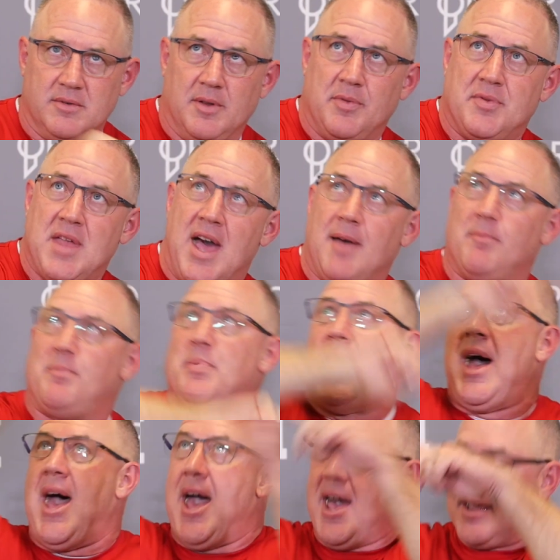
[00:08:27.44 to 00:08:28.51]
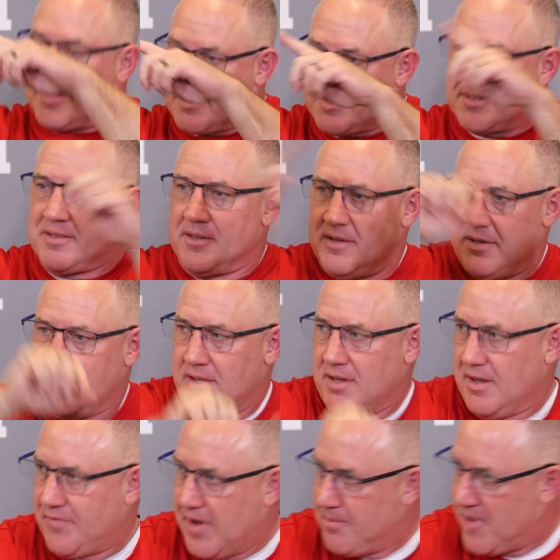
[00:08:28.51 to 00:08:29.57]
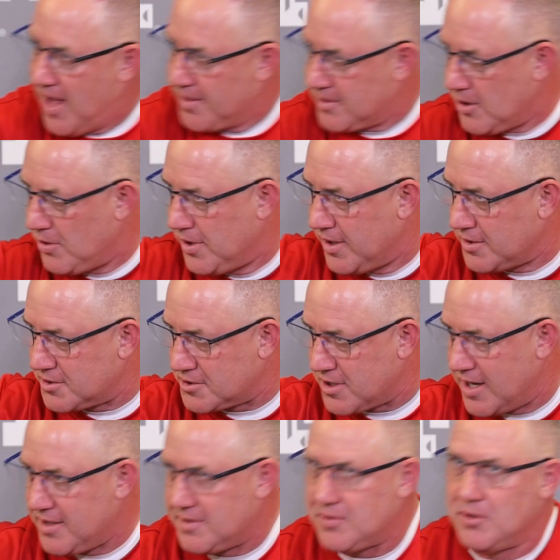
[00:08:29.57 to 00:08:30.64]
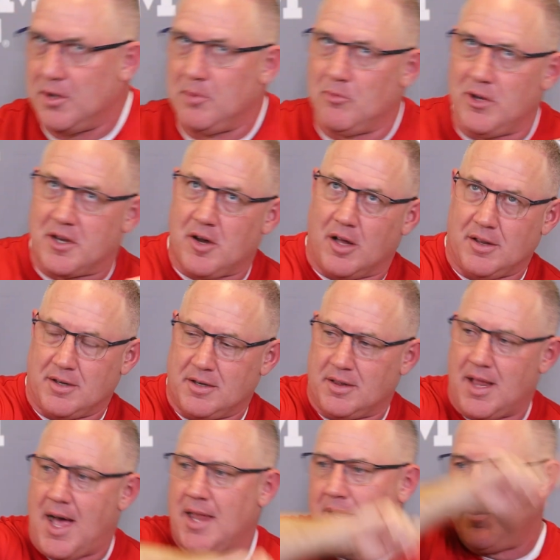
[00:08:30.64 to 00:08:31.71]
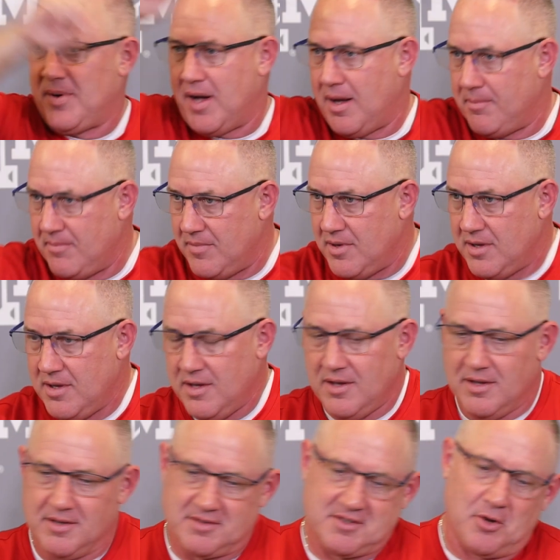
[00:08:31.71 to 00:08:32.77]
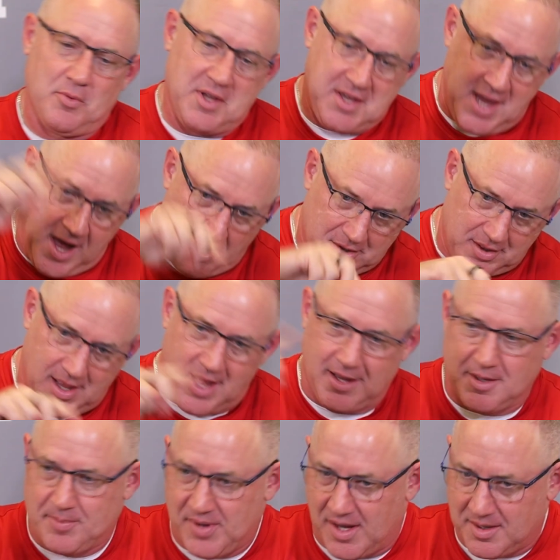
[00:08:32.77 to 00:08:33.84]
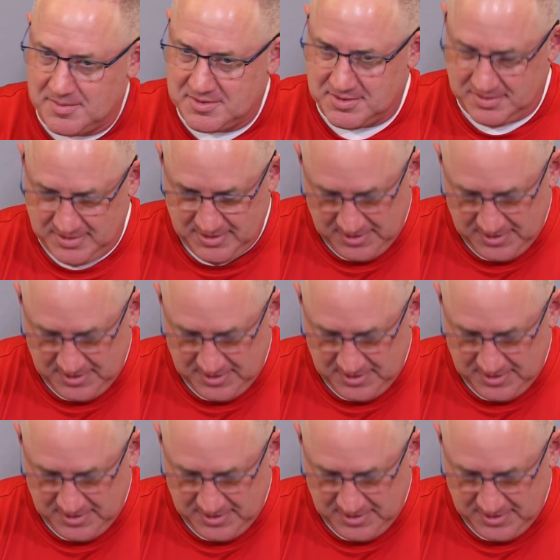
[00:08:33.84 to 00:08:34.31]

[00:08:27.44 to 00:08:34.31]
And that pass, if I'm not throwing it straight to him, we call it a lollipop. And so we count lollipops.